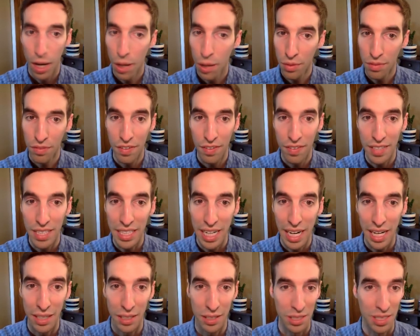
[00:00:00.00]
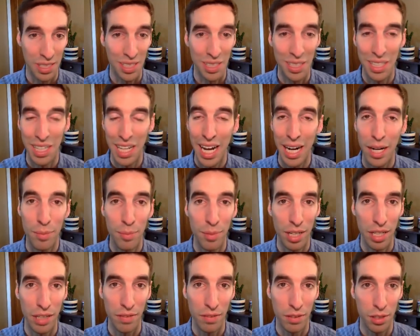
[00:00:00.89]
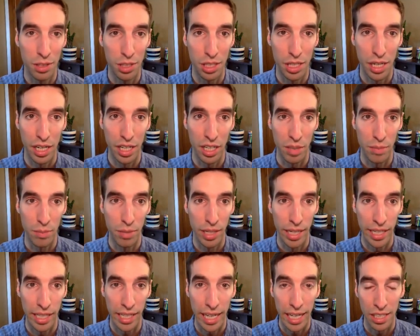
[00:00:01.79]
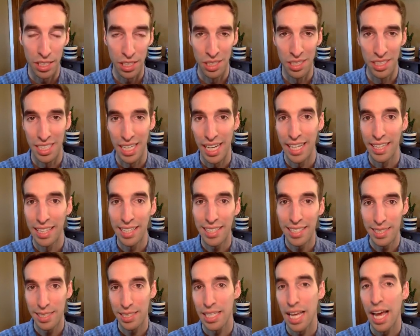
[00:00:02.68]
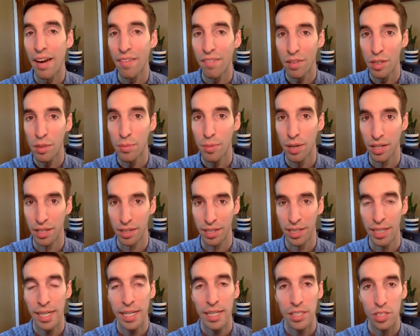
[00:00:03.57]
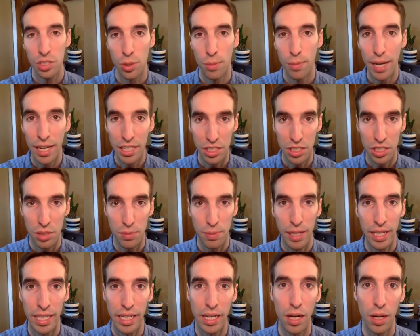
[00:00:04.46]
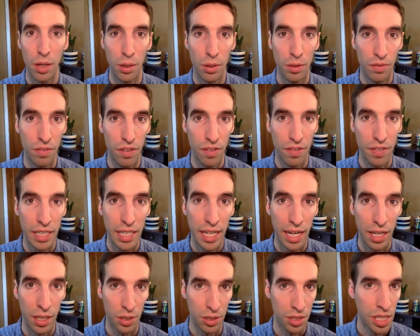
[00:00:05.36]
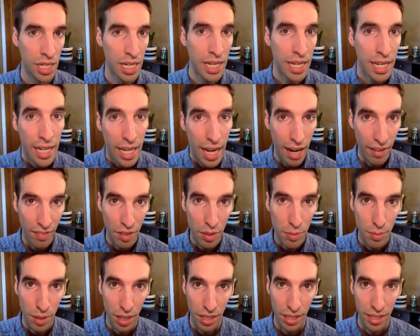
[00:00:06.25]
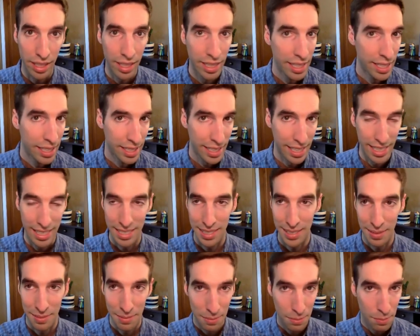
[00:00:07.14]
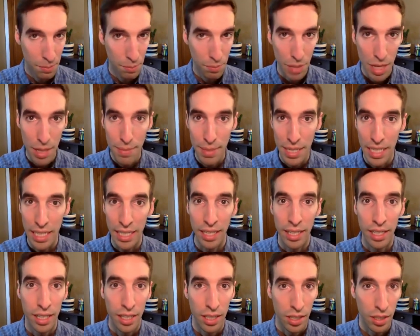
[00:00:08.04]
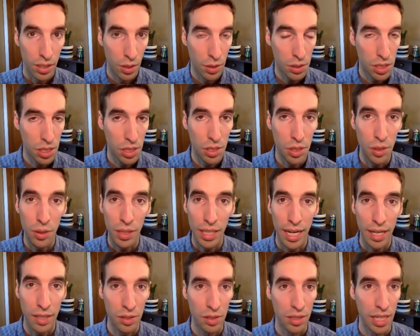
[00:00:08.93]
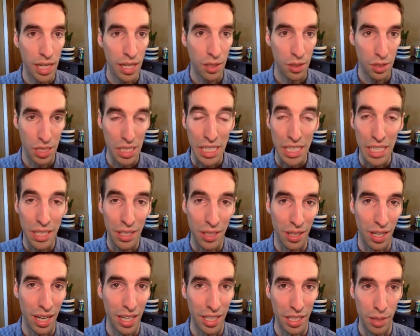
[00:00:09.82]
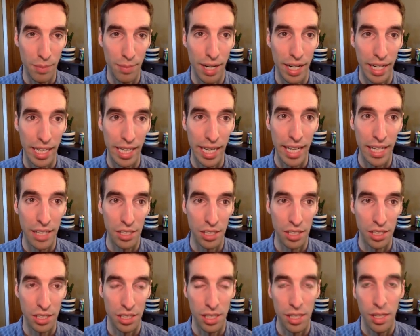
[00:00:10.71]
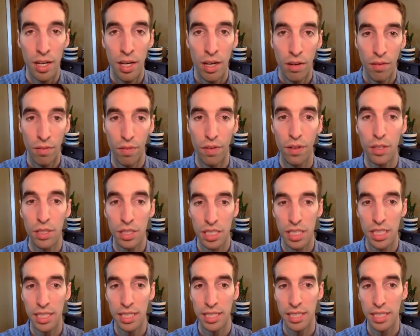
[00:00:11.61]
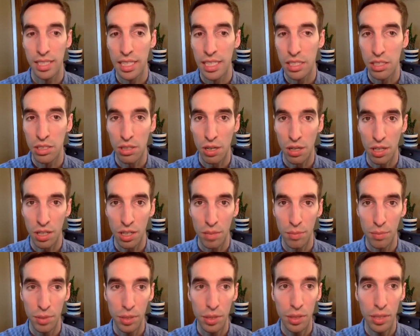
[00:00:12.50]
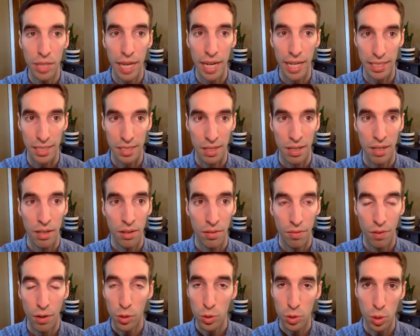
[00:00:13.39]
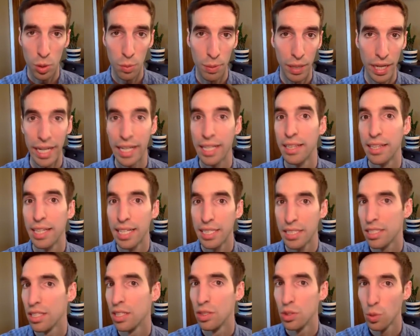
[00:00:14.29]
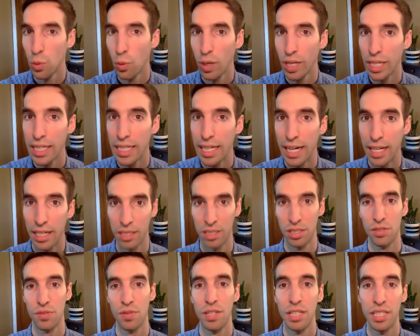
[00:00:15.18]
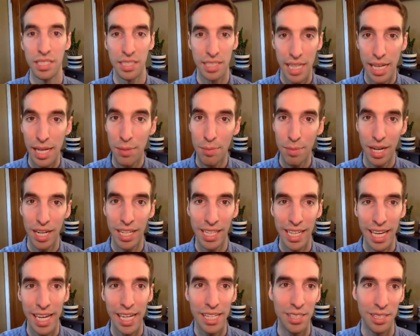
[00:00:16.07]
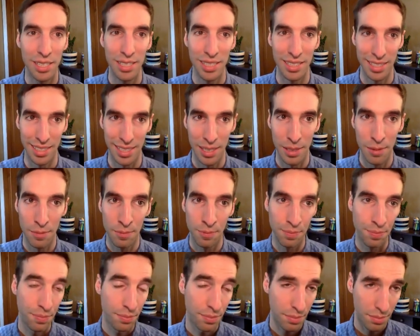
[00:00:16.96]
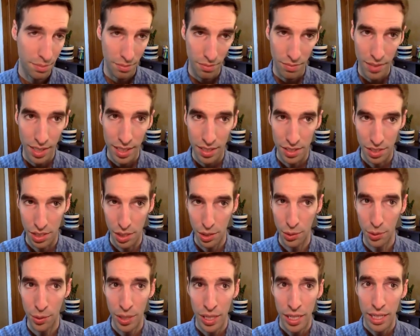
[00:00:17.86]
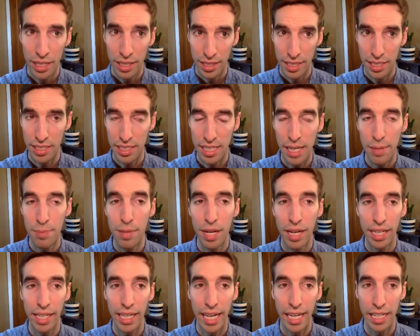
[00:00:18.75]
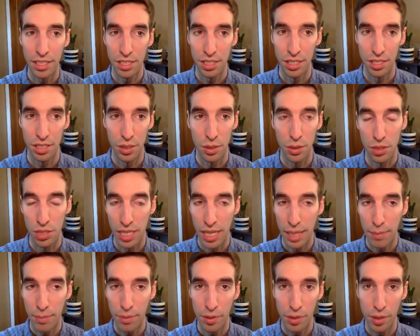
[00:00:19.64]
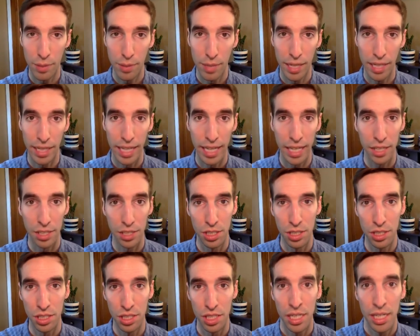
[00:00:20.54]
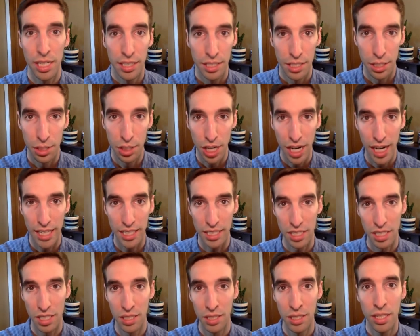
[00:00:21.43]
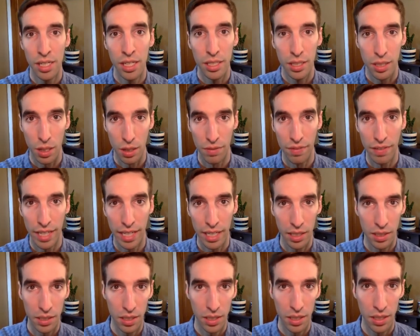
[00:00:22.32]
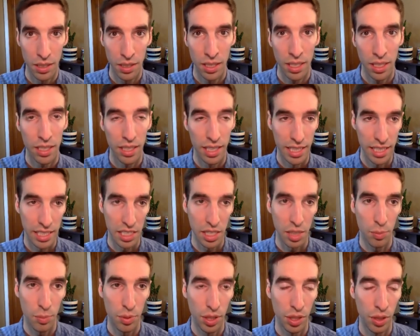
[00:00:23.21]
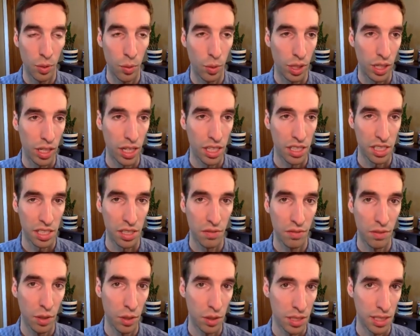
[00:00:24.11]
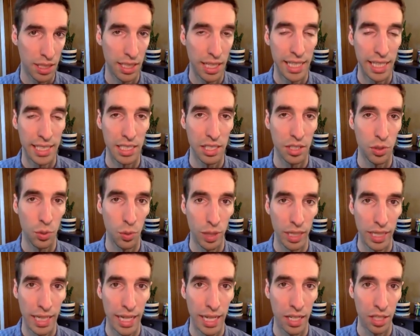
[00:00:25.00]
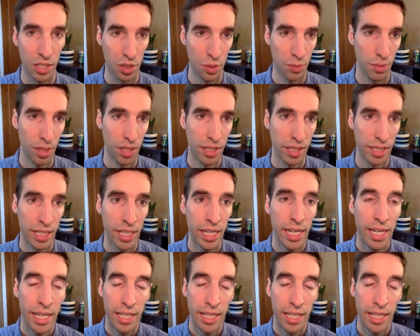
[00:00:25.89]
$150 is a lot of money for generic medications, and this is every month. So imagine spending $150 every month. That's maybe close to $2,000 a year on your medications, versus these darker blue dots, folks are paying less than $20 for the same medications. So the same medications, those same 3 medications, digoxin, carvedilol, lisinopril, were costing folks less than $20 a month.